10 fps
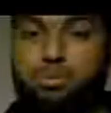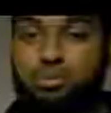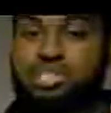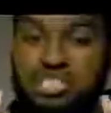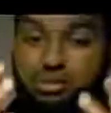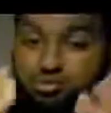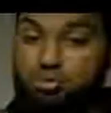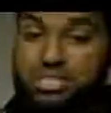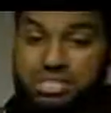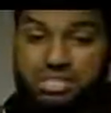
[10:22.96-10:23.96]
I mean, you will see the
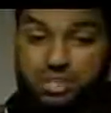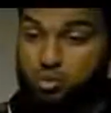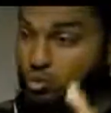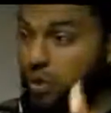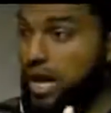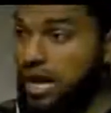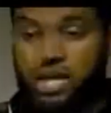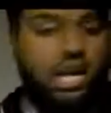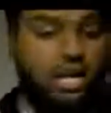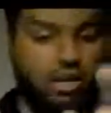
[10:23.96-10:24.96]
reasons as to
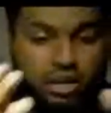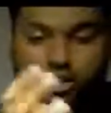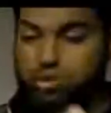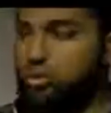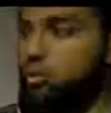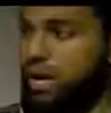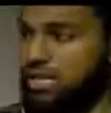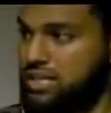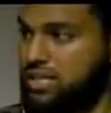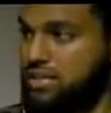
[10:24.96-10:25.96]
why you're going to do the
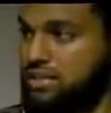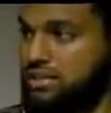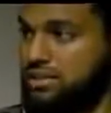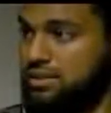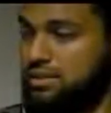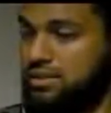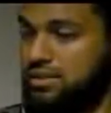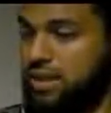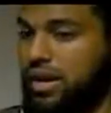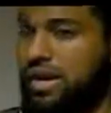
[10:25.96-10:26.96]
what.
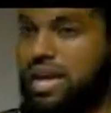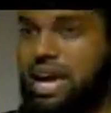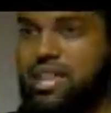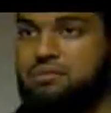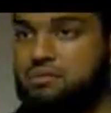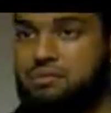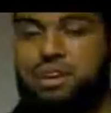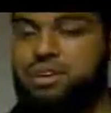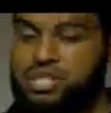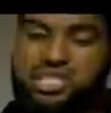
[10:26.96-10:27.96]
Okay, and then from
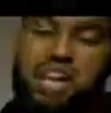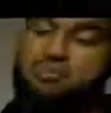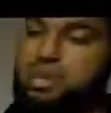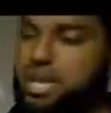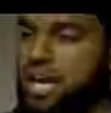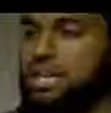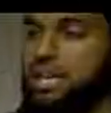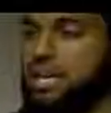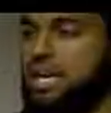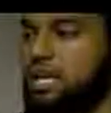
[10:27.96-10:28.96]
there, it's just every day
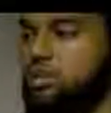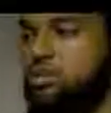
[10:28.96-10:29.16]
laying